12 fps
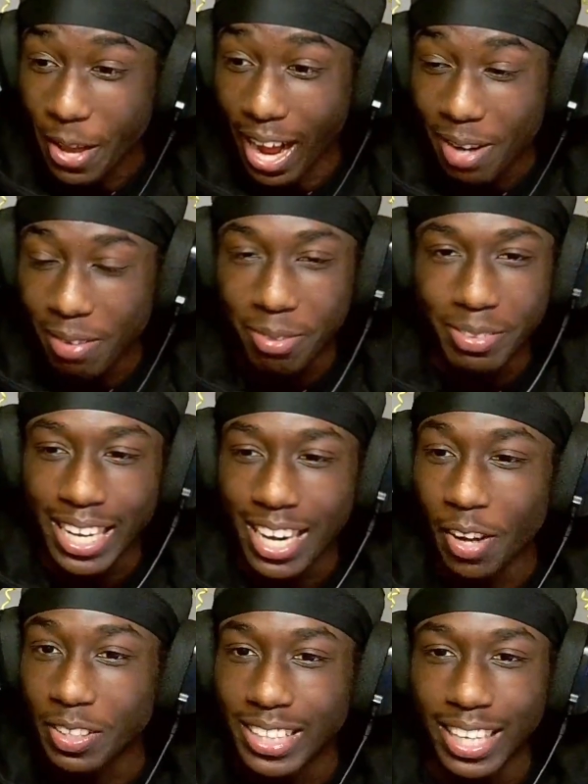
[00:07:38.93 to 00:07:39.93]
album 10
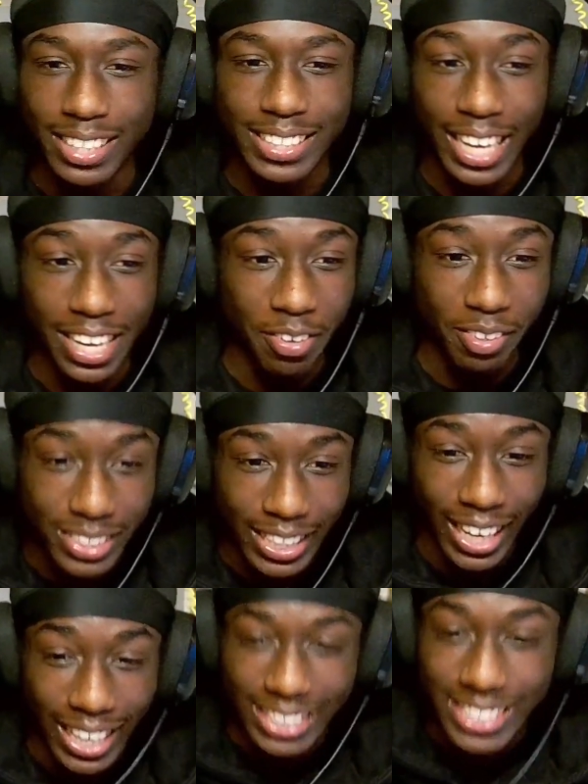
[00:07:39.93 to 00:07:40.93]
out of 10, 10 out of
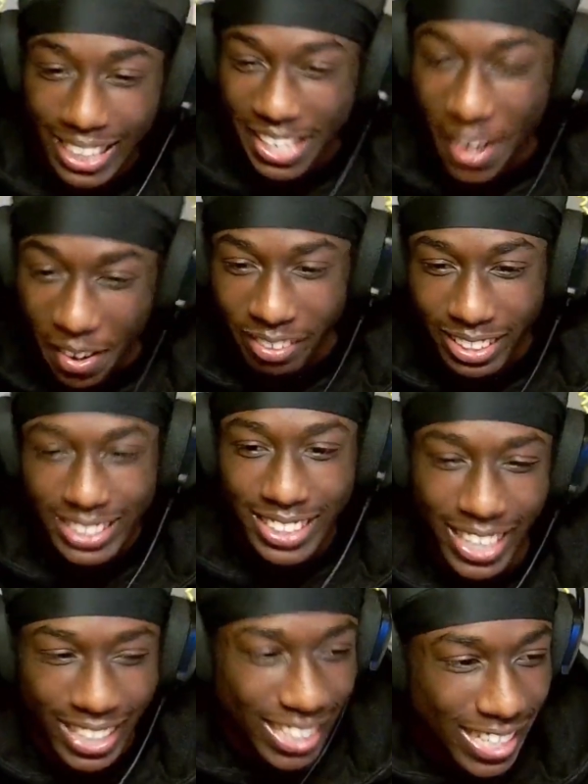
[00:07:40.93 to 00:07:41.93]
10, 10 out of
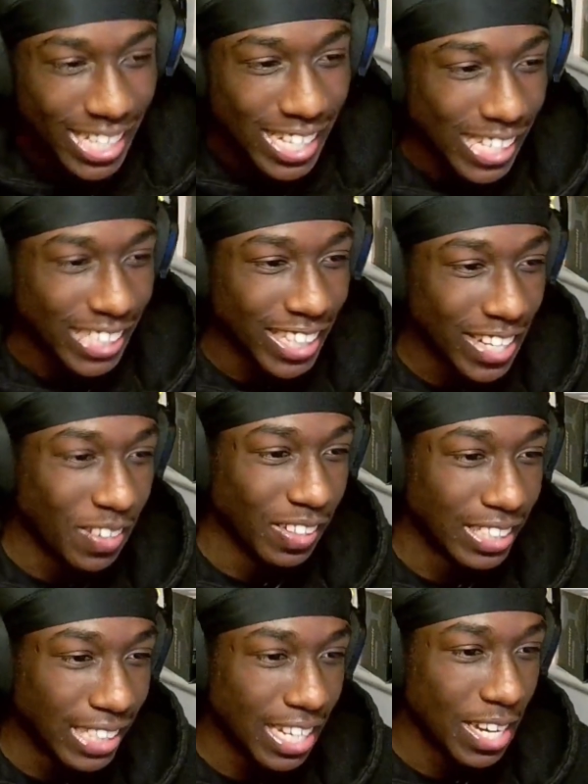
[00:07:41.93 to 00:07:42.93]
10, 10 out
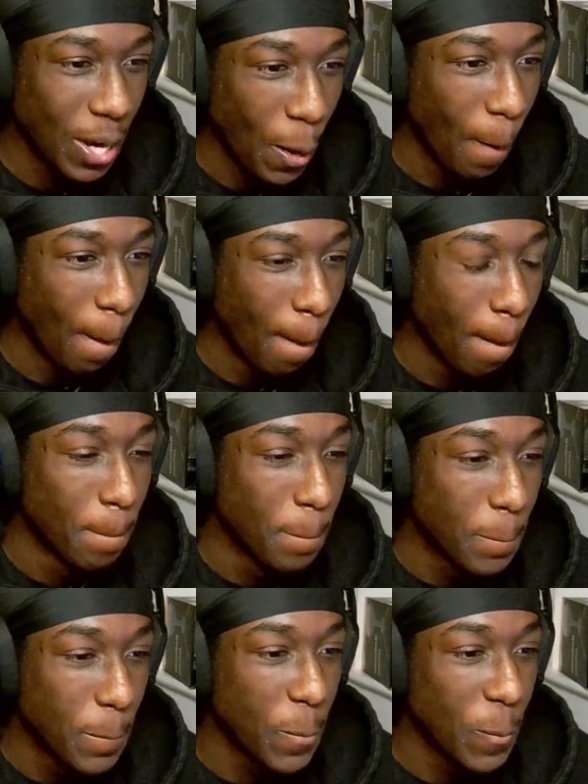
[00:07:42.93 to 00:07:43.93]
of 10.
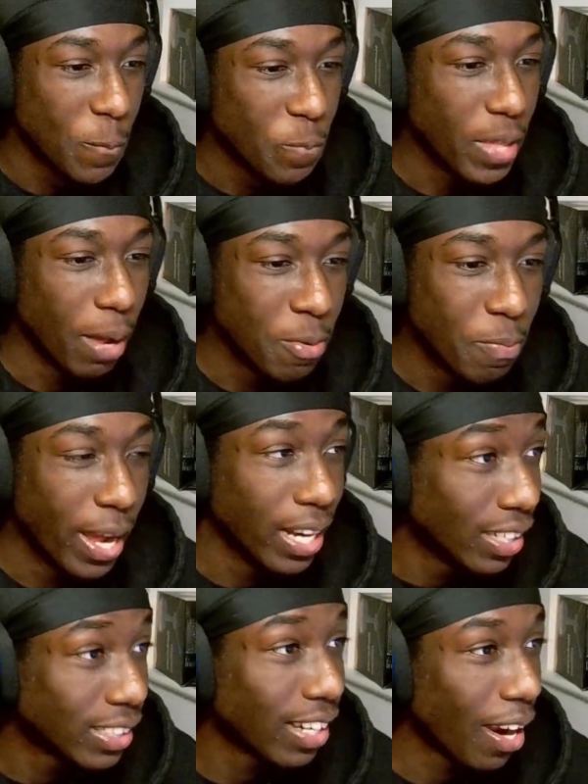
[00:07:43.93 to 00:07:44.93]
W
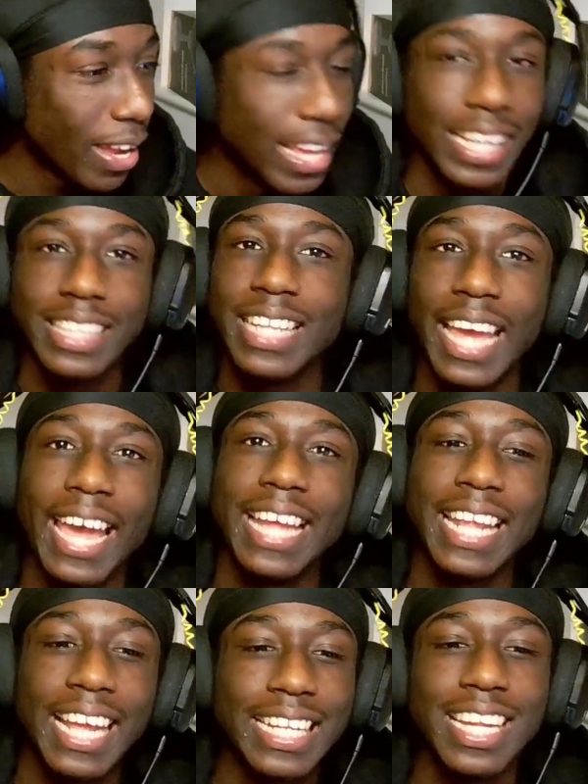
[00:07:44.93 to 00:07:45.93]
Bandy's guy. They,
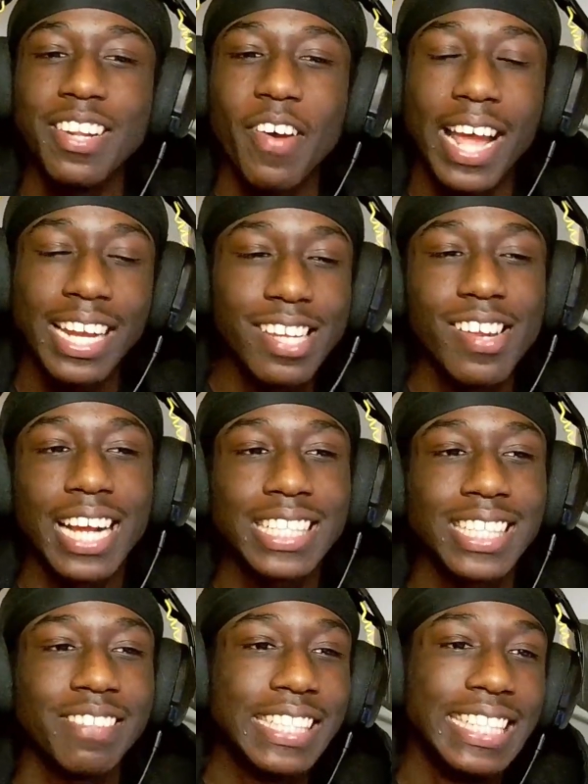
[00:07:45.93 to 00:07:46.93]
they, they're not, they're not
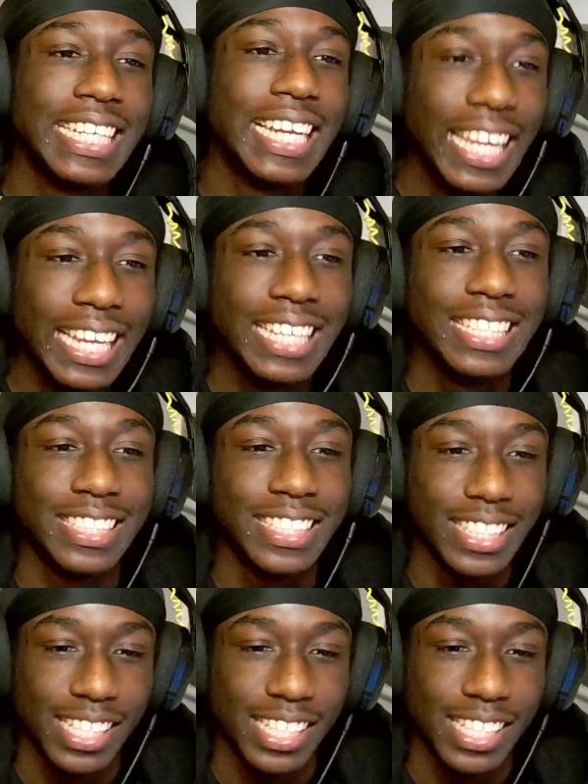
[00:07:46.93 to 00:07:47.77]
accepting the glaze.